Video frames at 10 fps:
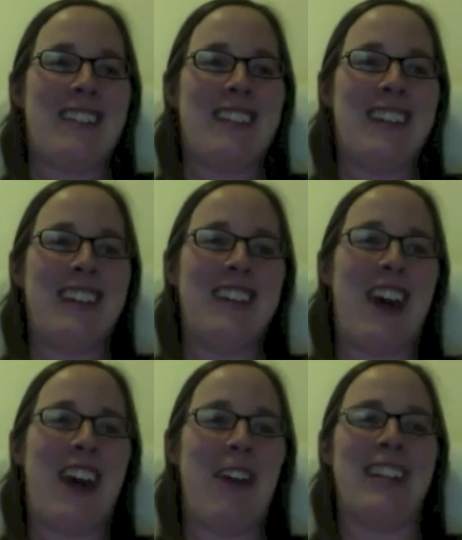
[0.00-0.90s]
you know
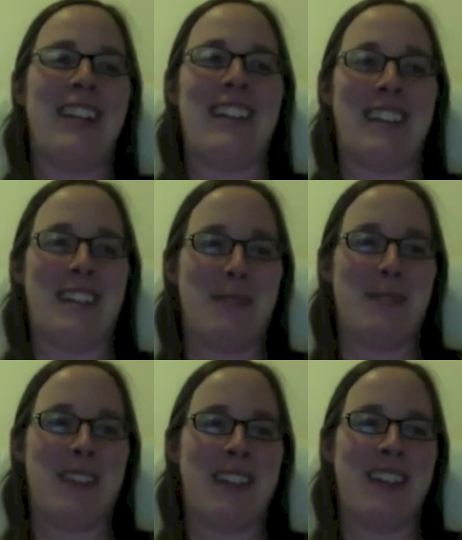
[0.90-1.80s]
how unlikely some of
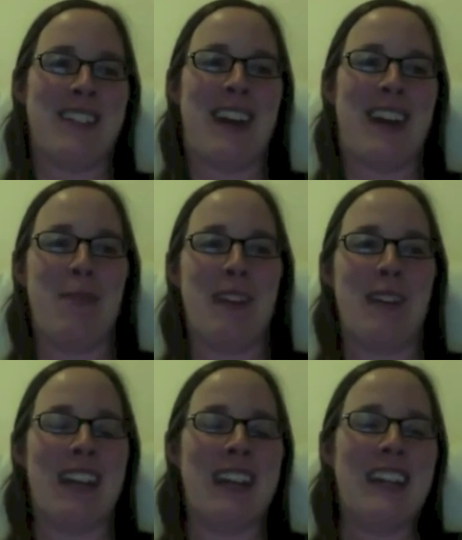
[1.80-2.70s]
the things that are
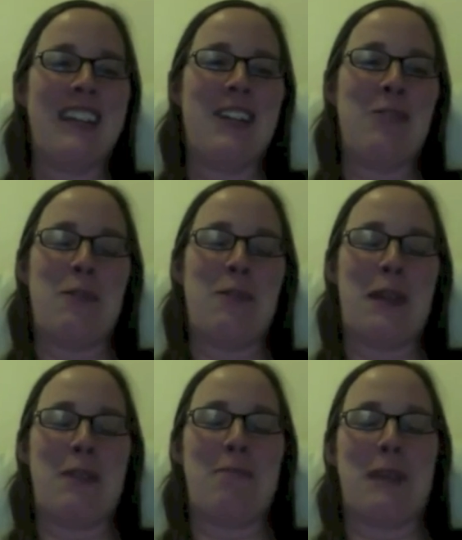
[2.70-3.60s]
happening would
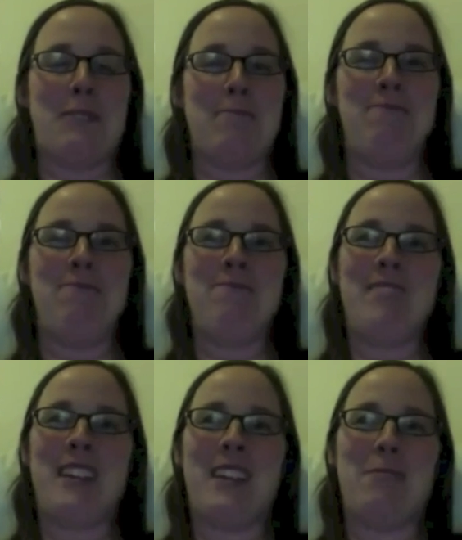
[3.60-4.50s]
be. But
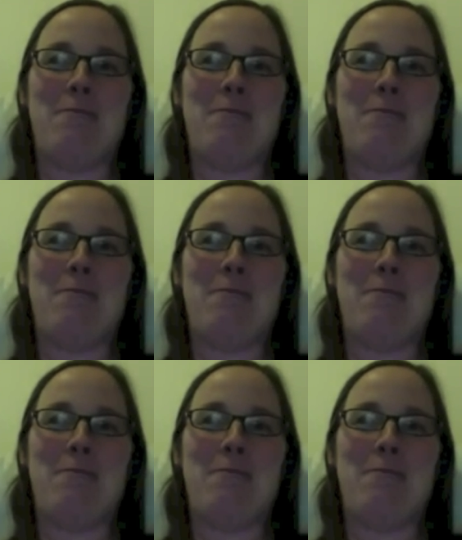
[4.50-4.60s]
you know.